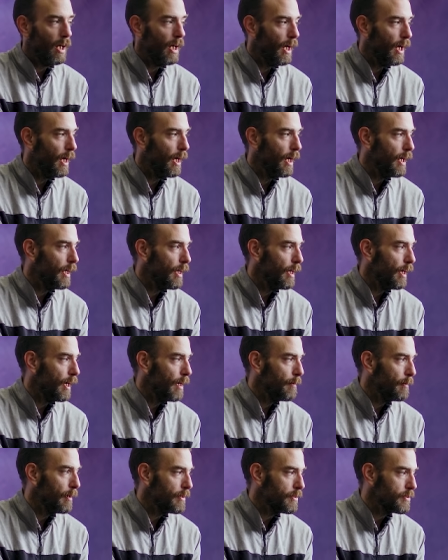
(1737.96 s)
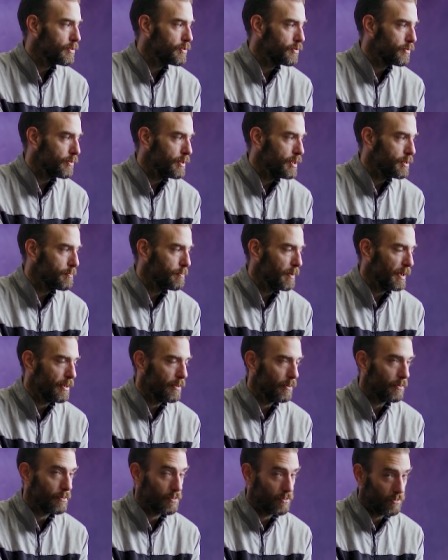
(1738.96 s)
I, I'm on the streets, but I
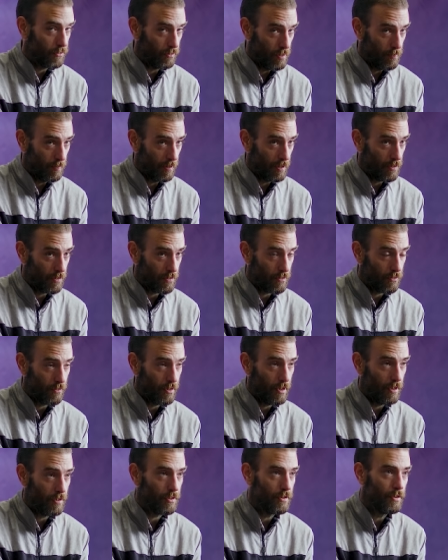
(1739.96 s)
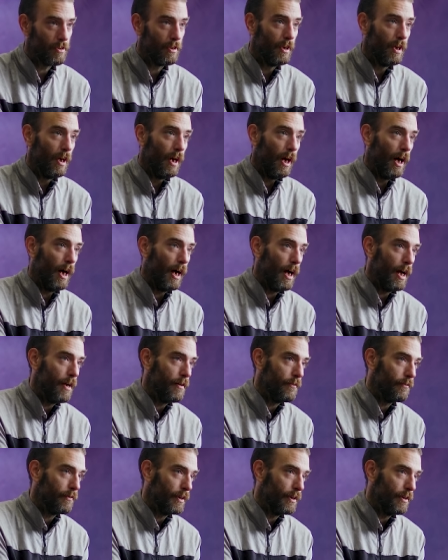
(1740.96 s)
don't sleep on the streets.
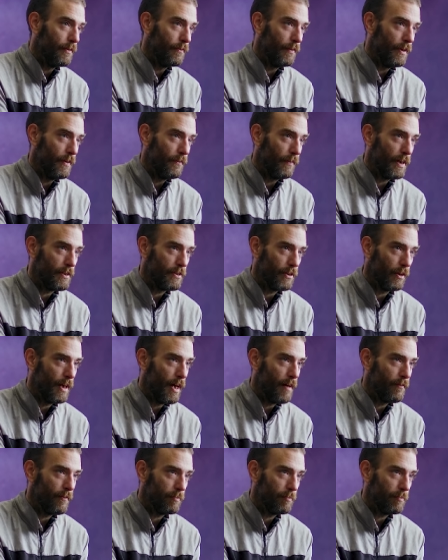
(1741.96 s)
I've if, if I don't have a